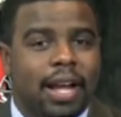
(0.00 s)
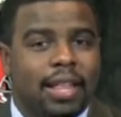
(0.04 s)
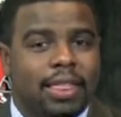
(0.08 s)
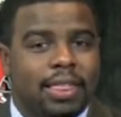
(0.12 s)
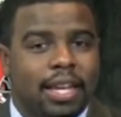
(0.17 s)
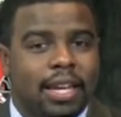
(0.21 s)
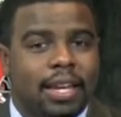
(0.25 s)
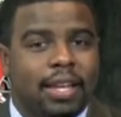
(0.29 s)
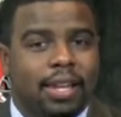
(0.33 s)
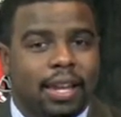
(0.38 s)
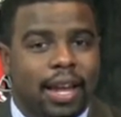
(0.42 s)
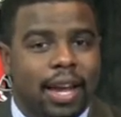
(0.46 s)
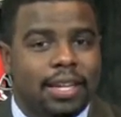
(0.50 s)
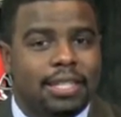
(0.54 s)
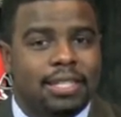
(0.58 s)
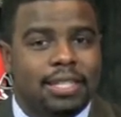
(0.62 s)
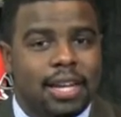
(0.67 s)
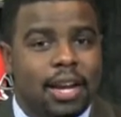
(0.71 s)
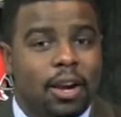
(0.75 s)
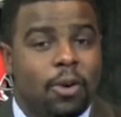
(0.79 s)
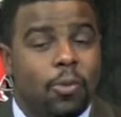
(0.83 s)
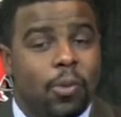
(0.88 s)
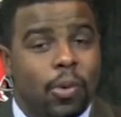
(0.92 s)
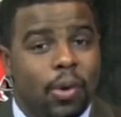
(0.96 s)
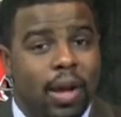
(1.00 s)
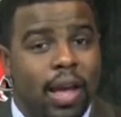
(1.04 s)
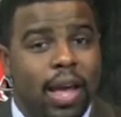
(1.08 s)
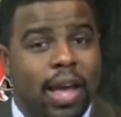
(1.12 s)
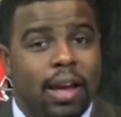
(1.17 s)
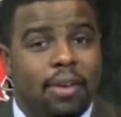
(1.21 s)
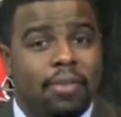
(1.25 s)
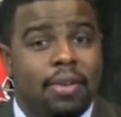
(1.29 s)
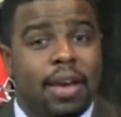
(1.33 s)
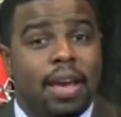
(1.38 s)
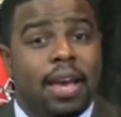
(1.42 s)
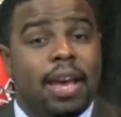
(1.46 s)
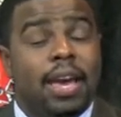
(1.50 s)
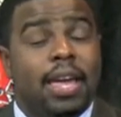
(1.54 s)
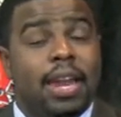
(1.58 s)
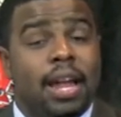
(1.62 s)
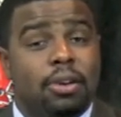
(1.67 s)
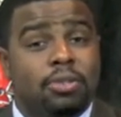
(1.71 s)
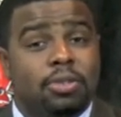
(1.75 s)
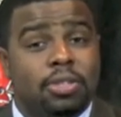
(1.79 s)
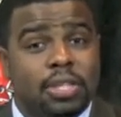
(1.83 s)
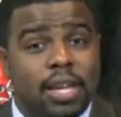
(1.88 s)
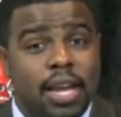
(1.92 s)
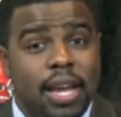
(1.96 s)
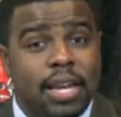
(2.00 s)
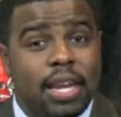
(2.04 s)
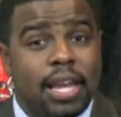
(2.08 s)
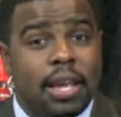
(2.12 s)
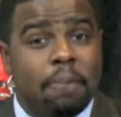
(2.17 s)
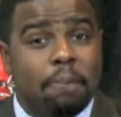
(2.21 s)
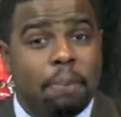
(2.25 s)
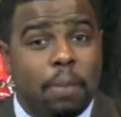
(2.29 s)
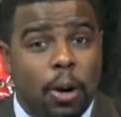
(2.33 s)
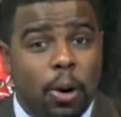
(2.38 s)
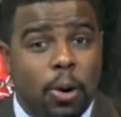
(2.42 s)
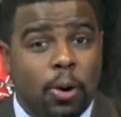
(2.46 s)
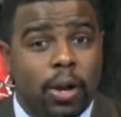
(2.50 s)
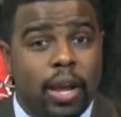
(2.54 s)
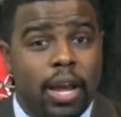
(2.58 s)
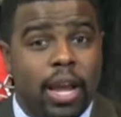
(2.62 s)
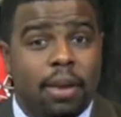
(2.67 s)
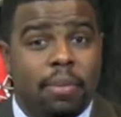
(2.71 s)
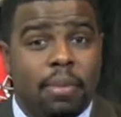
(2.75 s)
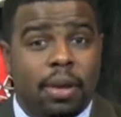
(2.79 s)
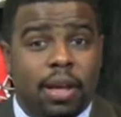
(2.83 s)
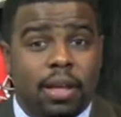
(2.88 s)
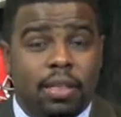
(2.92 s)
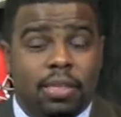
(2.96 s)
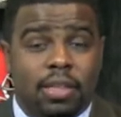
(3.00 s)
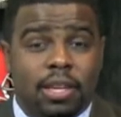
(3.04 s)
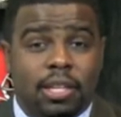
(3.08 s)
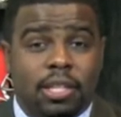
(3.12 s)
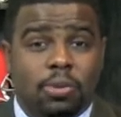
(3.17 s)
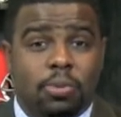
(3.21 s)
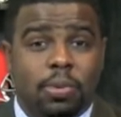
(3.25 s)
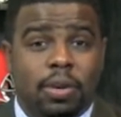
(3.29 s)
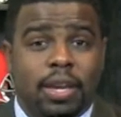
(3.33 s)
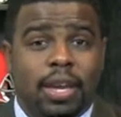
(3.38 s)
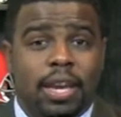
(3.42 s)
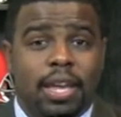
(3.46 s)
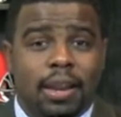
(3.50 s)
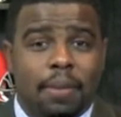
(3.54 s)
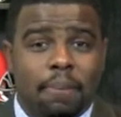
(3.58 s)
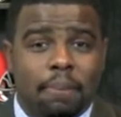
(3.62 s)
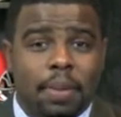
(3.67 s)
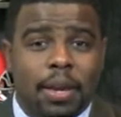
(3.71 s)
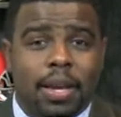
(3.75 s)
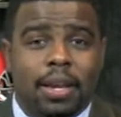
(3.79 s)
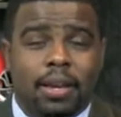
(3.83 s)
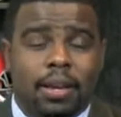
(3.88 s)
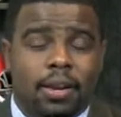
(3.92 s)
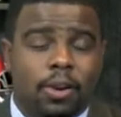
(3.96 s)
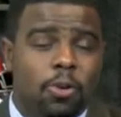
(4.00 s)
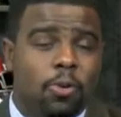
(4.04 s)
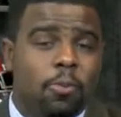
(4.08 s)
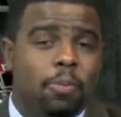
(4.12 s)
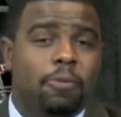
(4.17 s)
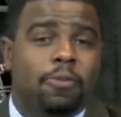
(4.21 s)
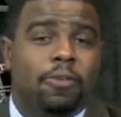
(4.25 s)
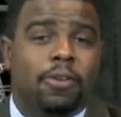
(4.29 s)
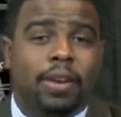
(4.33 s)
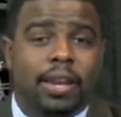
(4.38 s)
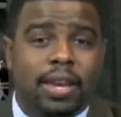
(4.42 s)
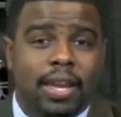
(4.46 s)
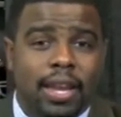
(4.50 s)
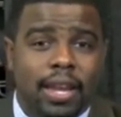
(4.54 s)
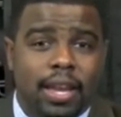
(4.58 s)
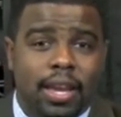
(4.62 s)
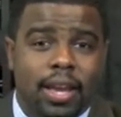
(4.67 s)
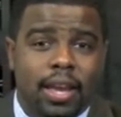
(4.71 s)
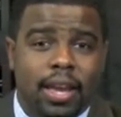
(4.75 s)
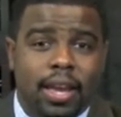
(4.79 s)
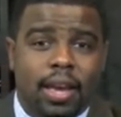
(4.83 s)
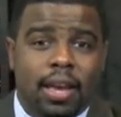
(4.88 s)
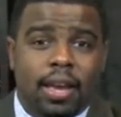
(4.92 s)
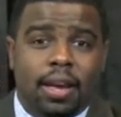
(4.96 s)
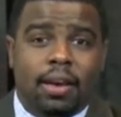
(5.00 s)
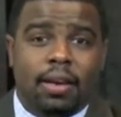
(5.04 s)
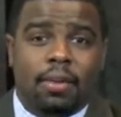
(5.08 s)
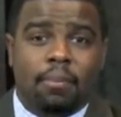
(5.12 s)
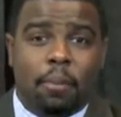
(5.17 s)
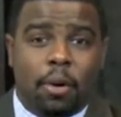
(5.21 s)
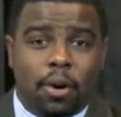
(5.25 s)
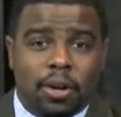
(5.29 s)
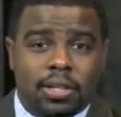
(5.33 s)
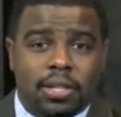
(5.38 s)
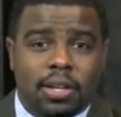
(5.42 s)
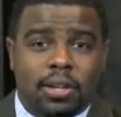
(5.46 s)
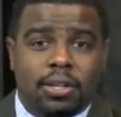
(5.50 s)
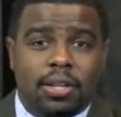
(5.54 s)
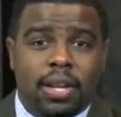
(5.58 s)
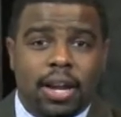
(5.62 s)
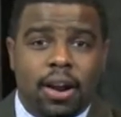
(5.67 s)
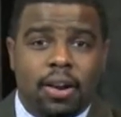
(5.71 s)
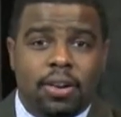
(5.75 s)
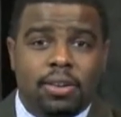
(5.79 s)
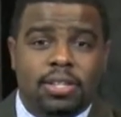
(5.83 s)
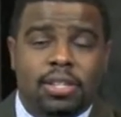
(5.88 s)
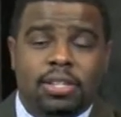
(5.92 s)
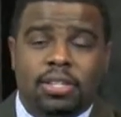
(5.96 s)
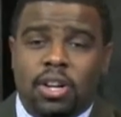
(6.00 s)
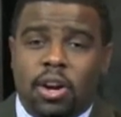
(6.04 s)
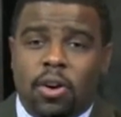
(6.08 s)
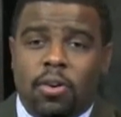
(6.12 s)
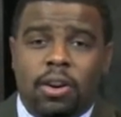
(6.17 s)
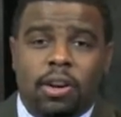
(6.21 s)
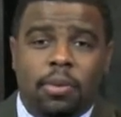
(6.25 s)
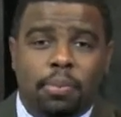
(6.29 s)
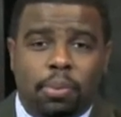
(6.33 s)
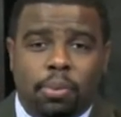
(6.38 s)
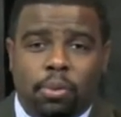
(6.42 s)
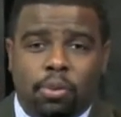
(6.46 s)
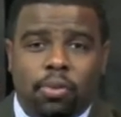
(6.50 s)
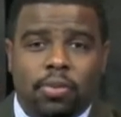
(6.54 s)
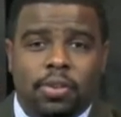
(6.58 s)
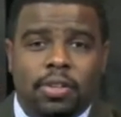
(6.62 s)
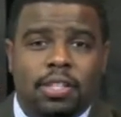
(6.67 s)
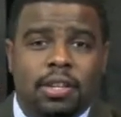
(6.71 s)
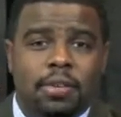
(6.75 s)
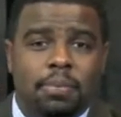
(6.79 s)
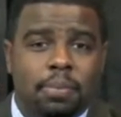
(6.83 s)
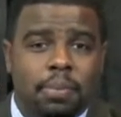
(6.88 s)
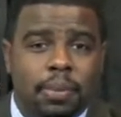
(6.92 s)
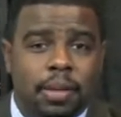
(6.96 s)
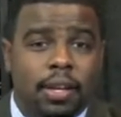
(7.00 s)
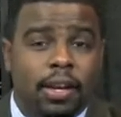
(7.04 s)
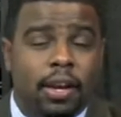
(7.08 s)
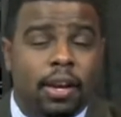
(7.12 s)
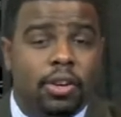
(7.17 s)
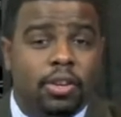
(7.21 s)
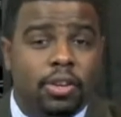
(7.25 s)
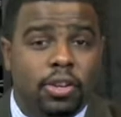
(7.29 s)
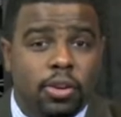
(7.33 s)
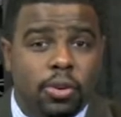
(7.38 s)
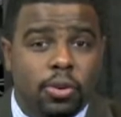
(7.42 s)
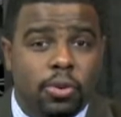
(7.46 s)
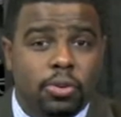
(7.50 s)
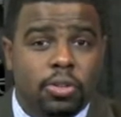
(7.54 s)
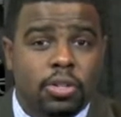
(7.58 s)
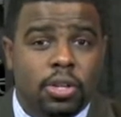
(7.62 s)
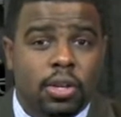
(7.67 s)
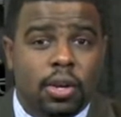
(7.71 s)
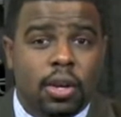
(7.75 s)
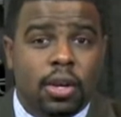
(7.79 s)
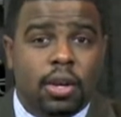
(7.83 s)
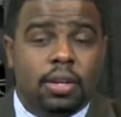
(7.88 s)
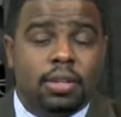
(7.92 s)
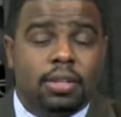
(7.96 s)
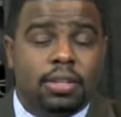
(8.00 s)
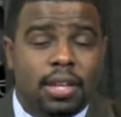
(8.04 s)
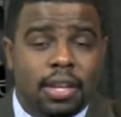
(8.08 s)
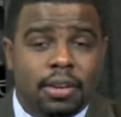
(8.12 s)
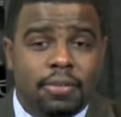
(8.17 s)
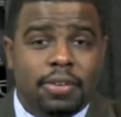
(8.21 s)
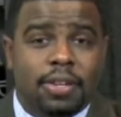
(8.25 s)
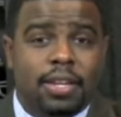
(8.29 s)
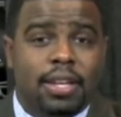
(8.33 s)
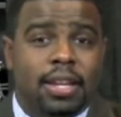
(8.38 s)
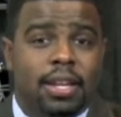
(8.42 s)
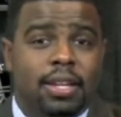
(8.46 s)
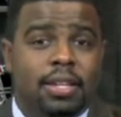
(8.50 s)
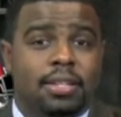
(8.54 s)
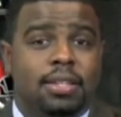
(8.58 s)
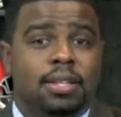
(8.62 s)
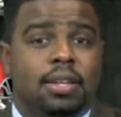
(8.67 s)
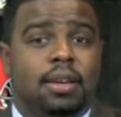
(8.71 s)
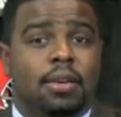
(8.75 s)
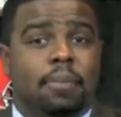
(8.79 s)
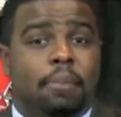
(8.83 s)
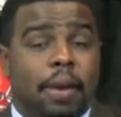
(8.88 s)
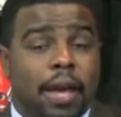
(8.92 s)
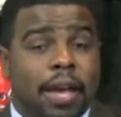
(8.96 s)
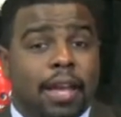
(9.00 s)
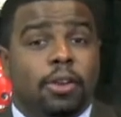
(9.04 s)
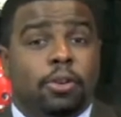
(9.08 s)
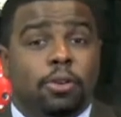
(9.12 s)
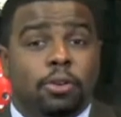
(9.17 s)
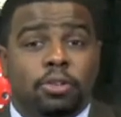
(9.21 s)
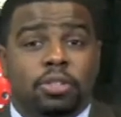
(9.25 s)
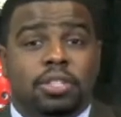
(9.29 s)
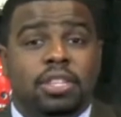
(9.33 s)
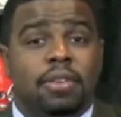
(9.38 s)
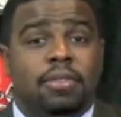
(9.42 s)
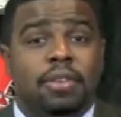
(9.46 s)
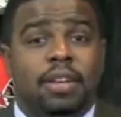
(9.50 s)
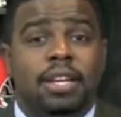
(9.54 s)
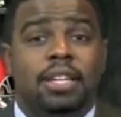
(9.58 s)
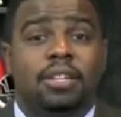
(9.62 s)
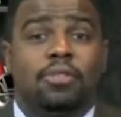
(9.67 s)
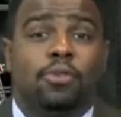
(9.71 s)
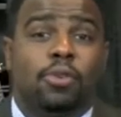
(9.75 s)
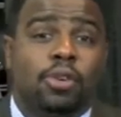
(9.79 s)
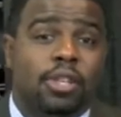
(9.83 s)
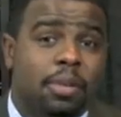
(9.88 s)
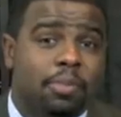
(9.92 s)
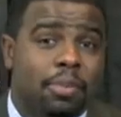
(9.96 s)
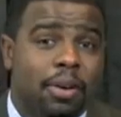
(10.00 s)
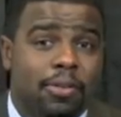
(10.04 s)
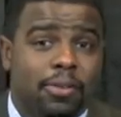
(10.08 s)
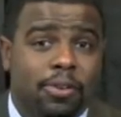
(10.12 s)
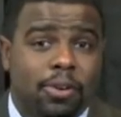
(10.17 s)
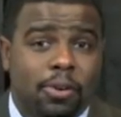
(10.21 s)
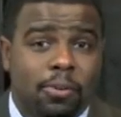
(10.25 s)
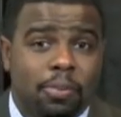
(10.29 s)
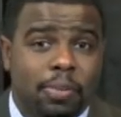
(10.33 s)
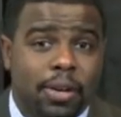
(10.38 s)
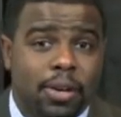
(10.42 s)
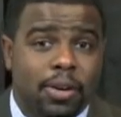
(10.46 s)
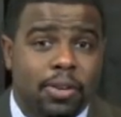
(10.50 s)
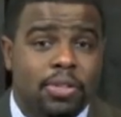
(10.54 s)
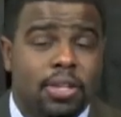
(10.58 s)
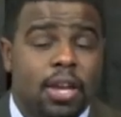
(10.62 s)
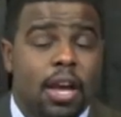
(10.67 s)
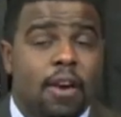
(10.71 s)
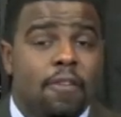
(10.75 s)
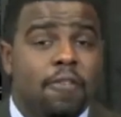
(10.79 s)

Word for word: I think lights out will have an outstanding ball game this week and a big coup for getting Marcell Dareus, he's already proven to be a huge dividends, paying huge dividends for the Buffalo Bills.